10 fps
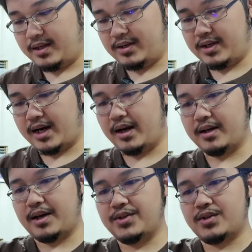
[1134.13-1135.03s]
then you got
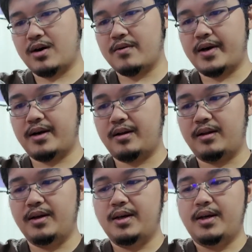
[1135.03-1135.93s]
Honkai Star
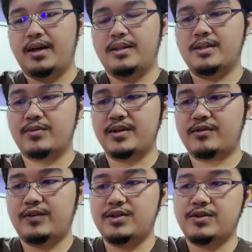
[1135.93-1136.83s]
Rail, and this one
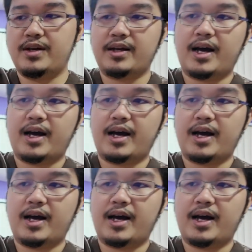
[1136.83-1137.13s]
is featuring